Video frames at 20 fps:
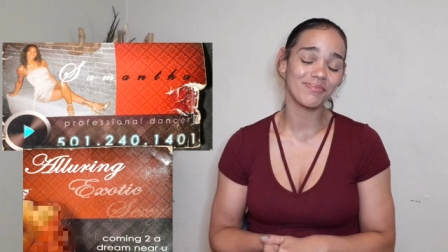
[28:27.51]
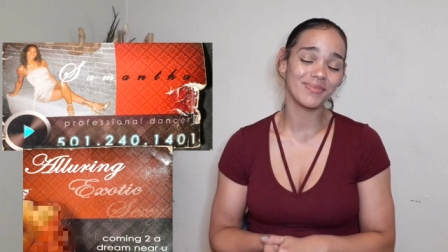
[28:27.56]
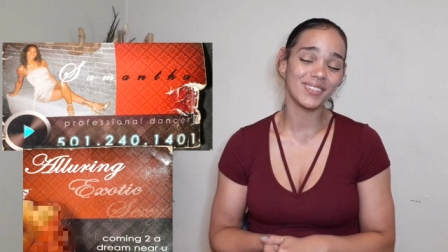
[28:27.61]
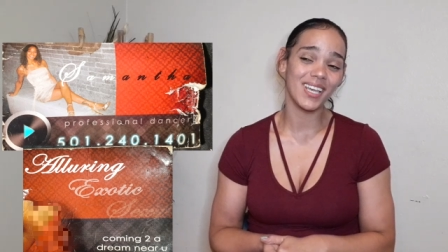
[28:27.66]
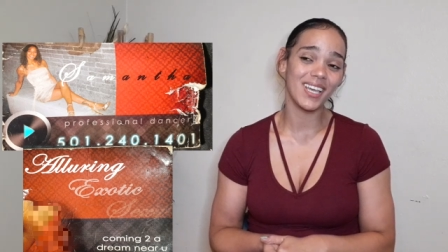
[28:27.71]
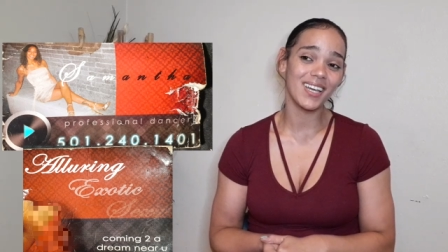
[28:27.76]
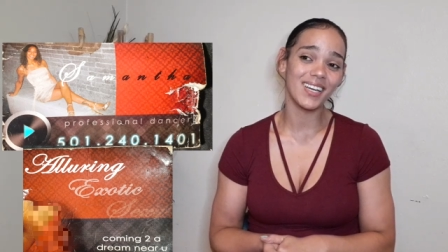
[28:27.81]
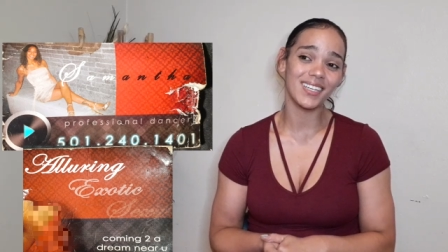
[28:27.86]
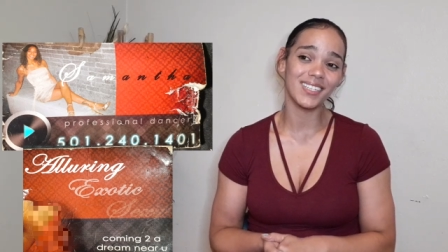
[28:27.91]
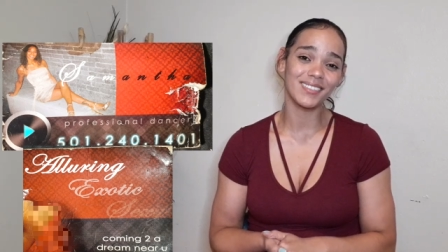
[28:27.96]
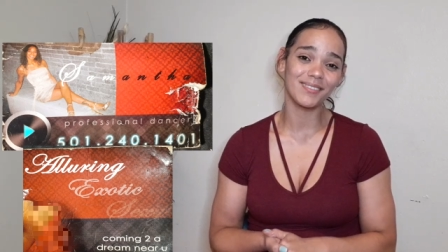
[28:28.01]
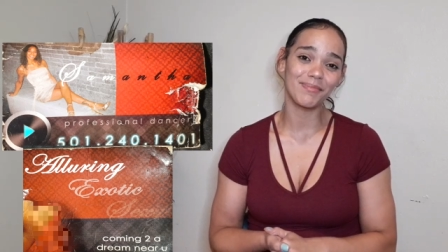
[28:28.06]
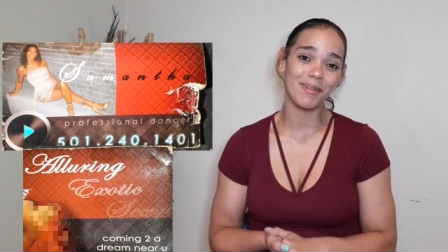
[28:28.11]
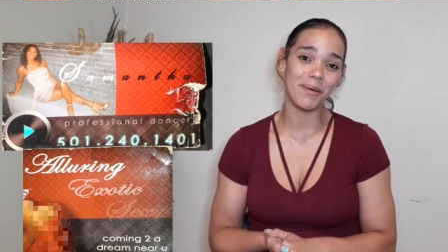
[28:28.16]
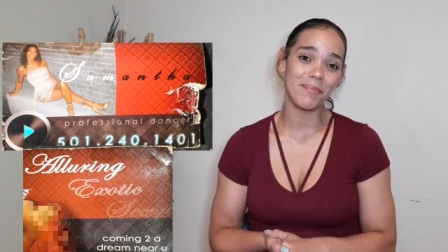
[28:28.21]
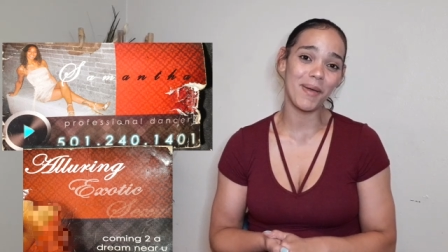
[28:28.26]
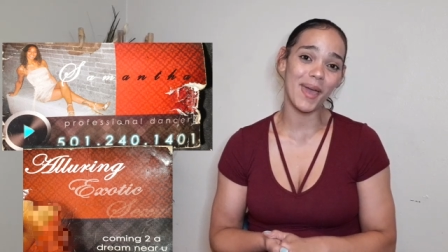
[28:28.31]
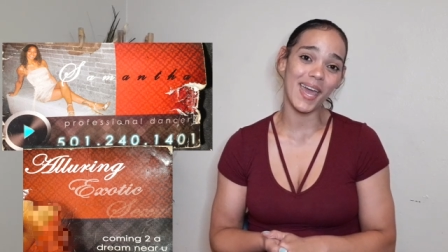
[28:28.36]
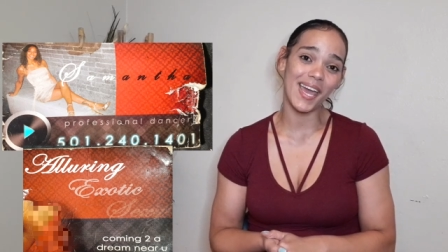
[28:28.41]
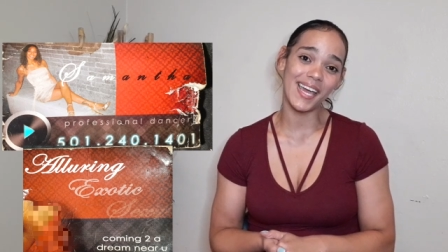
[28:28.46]
yeah,
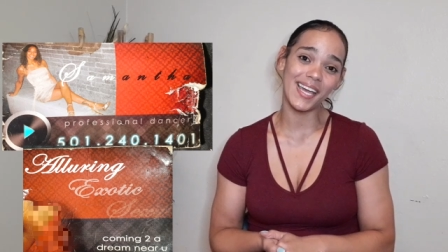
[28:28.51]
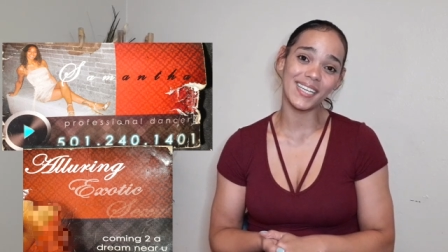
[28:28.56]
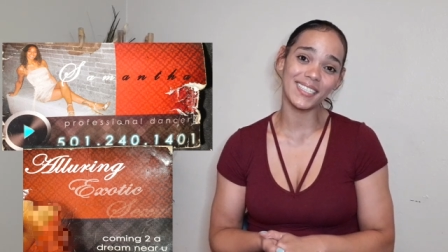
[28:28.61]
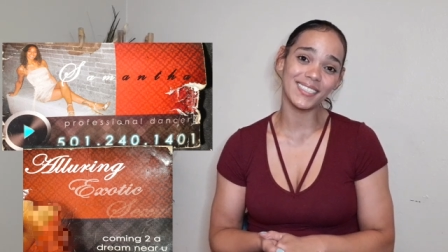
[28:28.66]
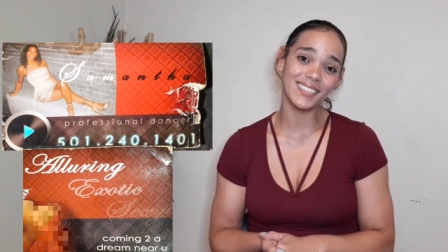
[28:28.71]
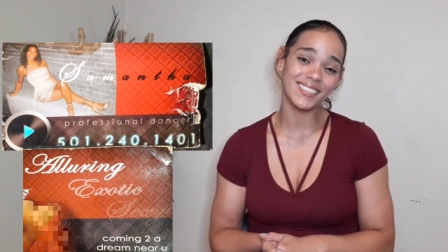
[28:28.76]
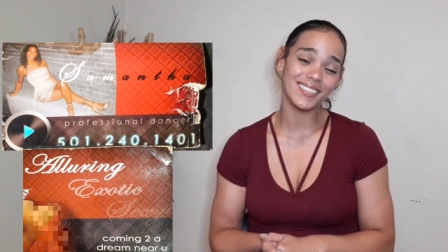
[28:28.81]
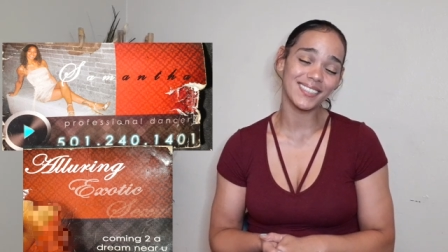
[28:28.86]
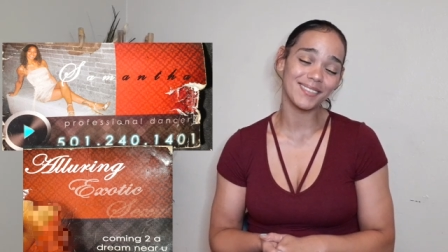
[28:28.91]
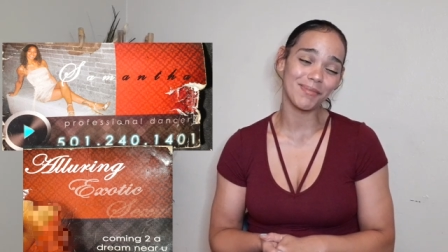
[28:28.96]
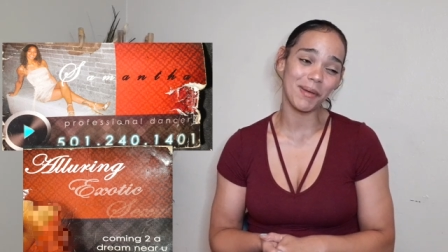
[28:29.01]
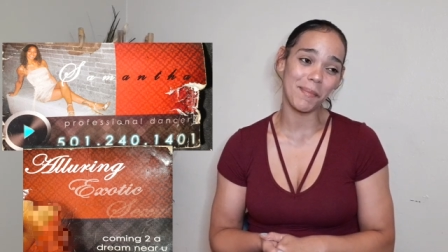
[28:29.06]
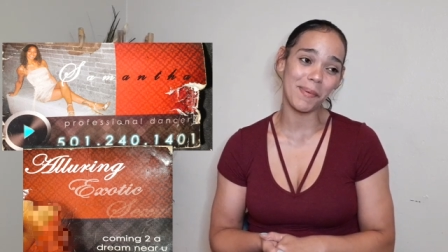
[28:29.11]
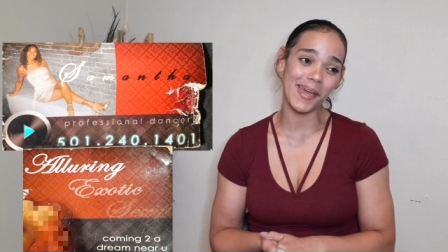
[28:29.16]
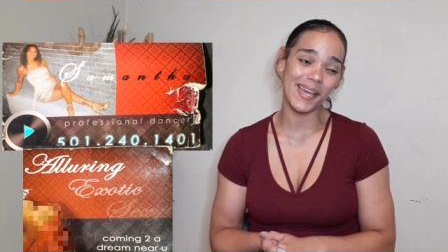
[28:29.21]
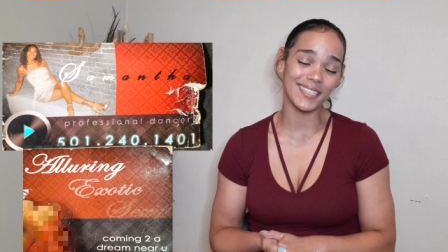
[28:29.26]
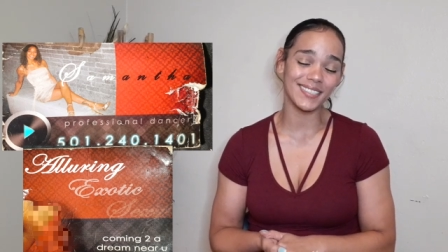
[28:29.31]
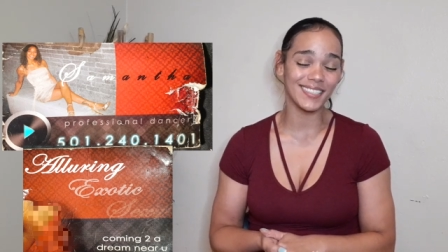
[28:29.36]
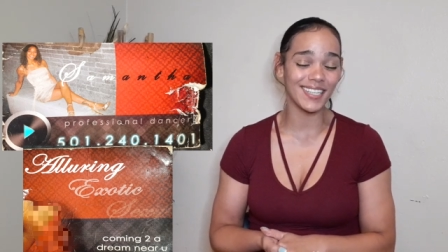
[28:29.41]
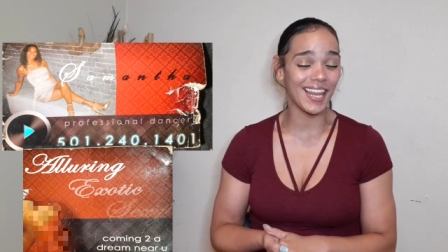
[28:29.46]
my past, my
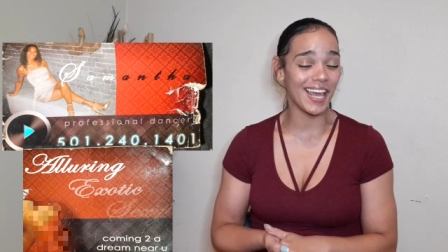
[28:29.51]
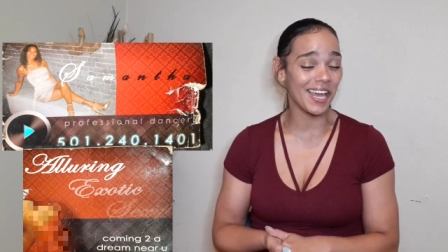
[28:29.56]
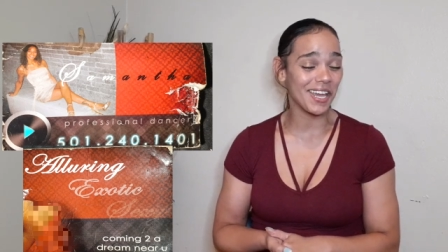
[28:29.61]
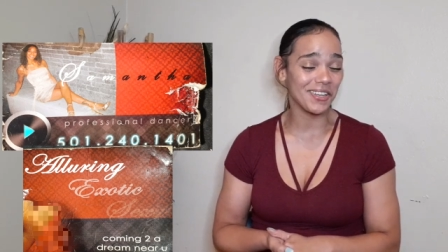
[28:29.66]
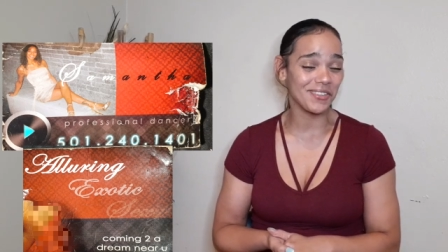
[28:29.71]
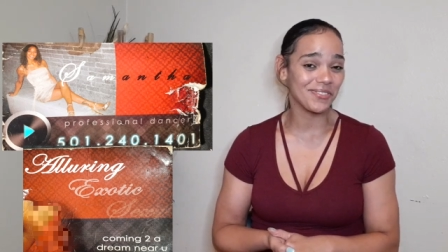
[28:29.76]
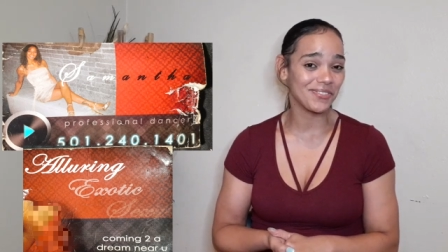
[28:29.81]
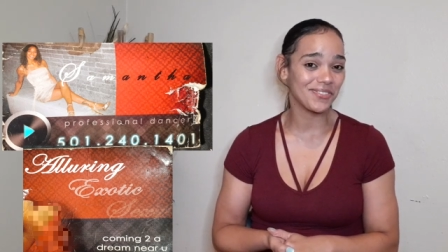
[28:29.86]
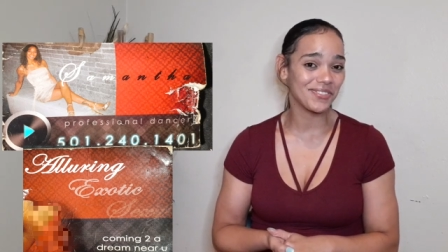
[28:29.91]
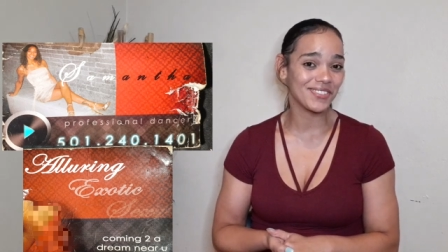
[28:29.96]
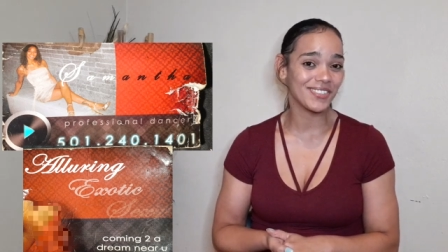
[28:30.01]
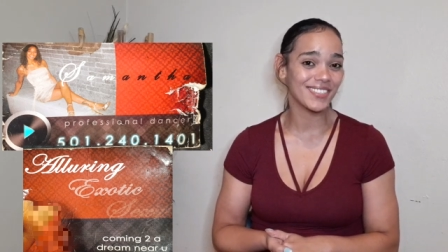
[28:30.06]
past life.